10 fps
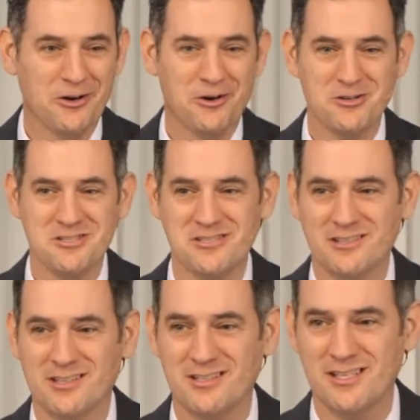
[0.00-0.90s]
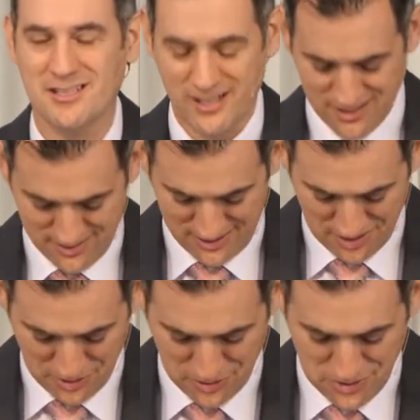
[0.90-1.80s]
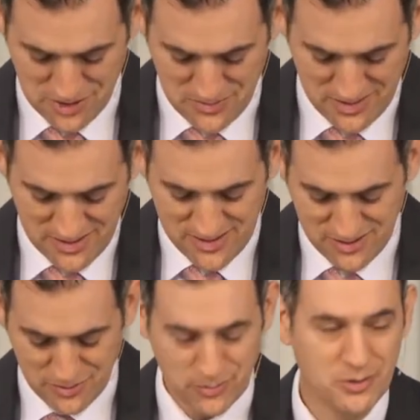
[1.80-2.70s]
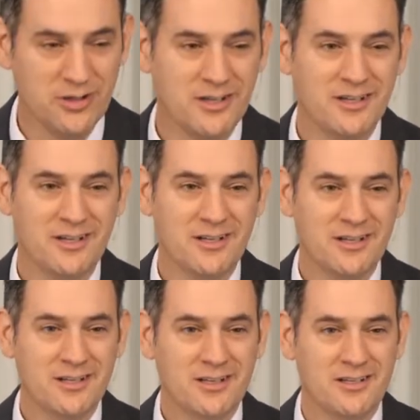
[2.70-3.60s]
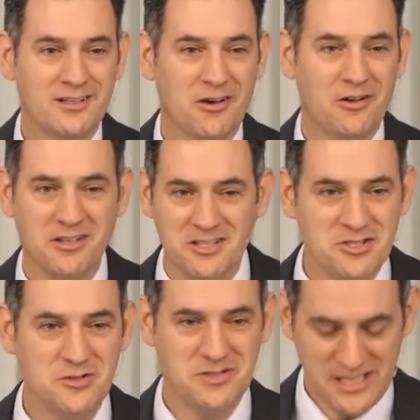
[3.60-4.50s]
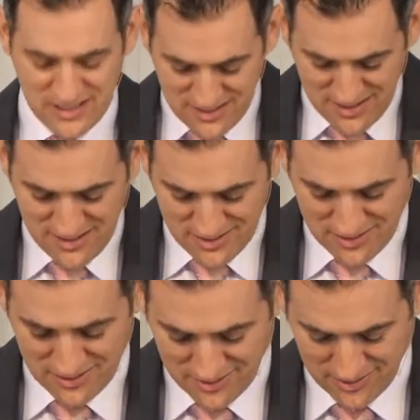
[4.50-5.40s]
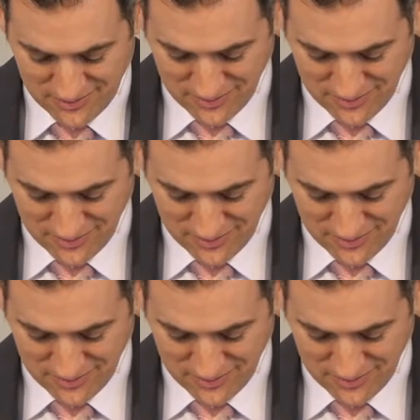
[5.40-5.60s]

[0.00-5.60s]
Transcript: hearts and indeed the encouragement to, in this unique season of